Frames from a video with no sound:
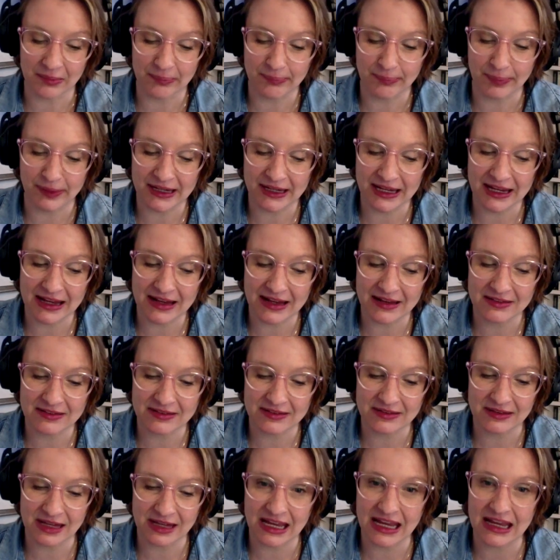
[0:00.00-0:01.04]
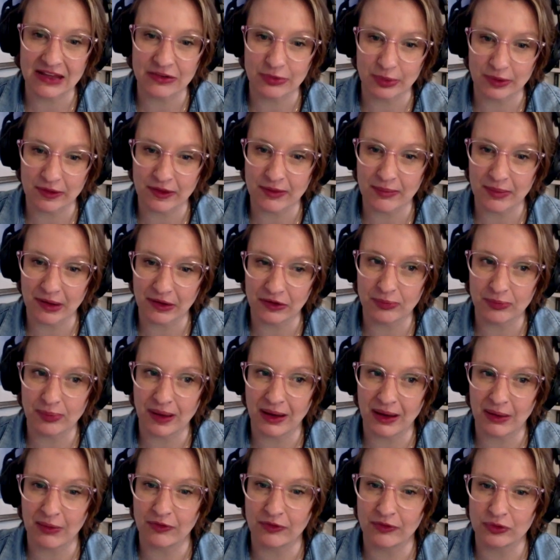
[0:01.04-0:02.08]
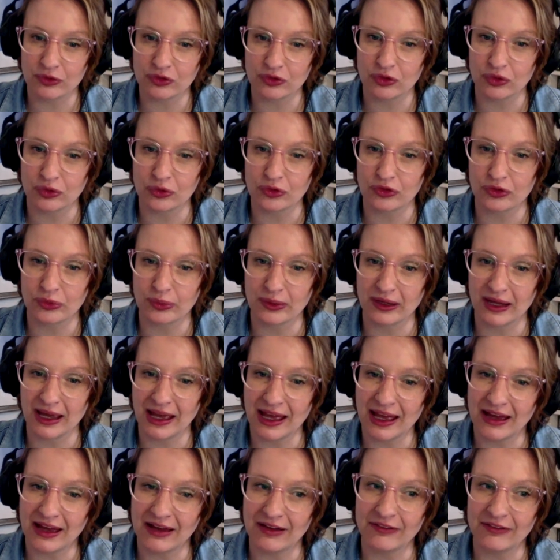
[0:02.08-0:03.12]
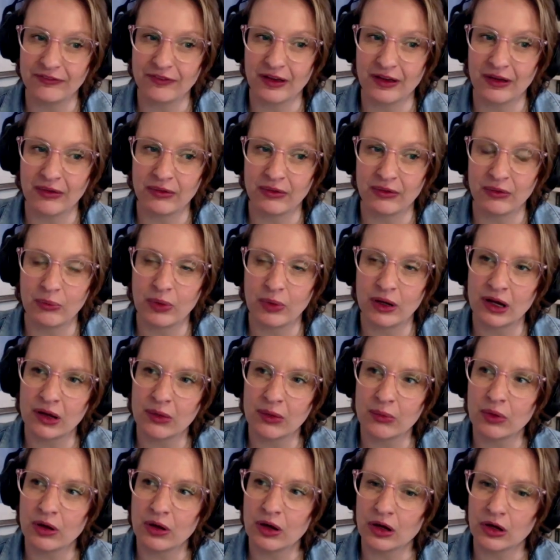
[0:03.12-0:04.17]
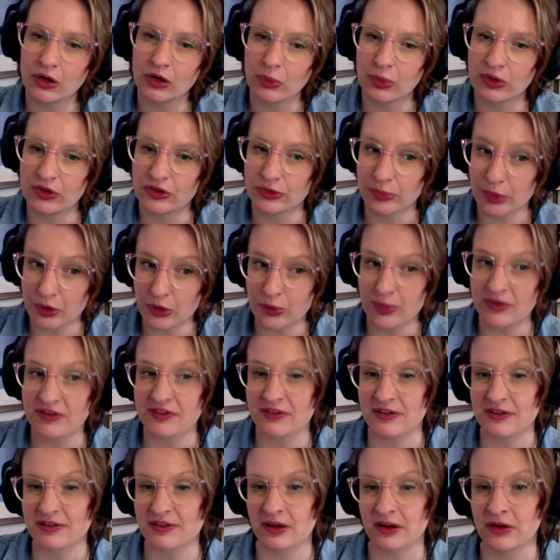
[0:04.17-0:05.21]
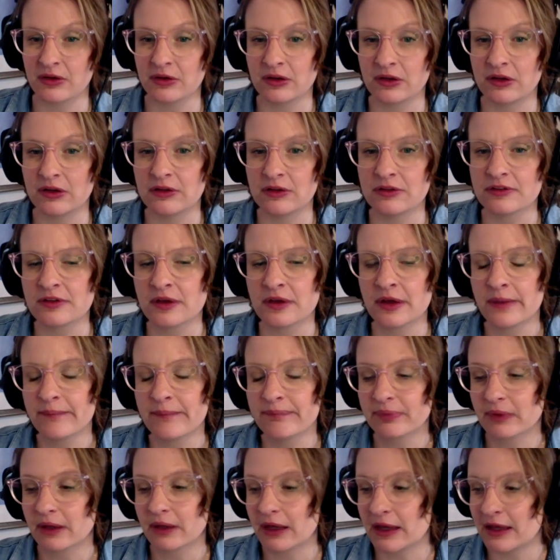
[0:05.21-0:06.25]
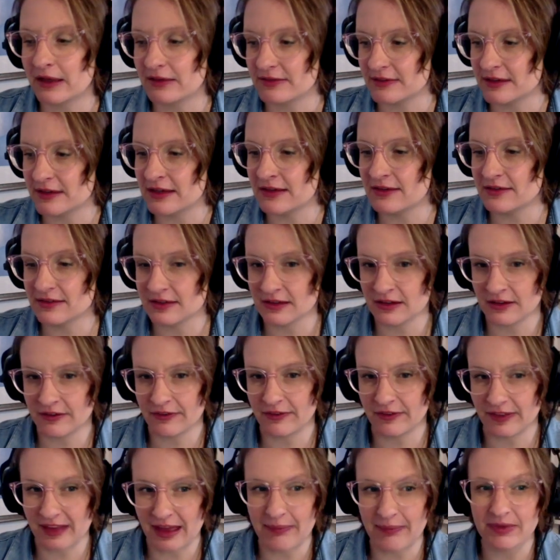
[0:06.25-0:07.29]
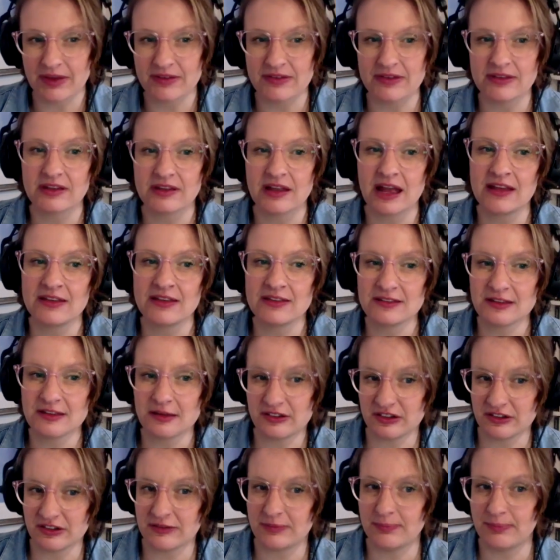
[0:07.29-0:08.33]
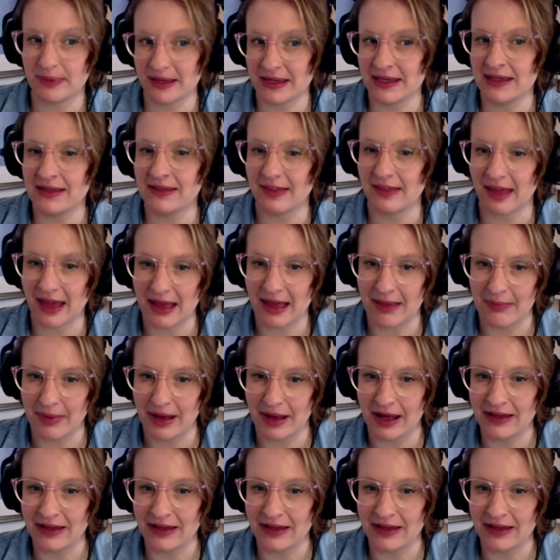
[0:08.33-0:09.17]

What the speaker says: but it is one of the most powerful tools that we have. And when I work with small business owners, it's easier for them because it tends to just be them.